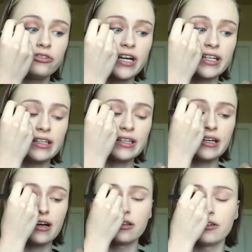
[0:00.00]
dragging
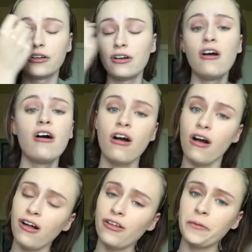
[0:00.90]
the color
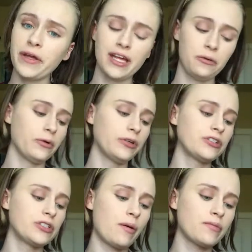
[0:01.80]
all the way
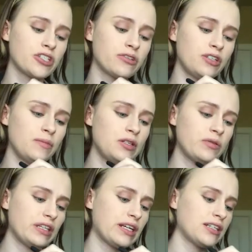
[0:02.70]
inwards. So I'm just going to be
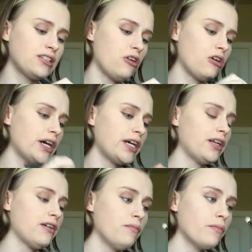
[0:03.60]
doing that
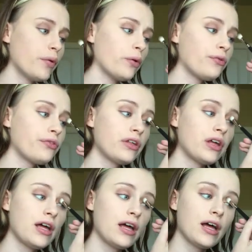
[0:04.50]
on both
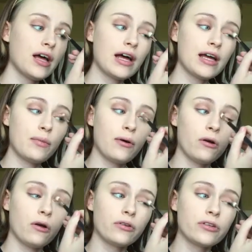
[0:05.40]

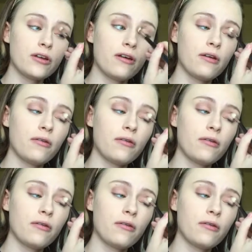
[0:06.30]
eyeballs.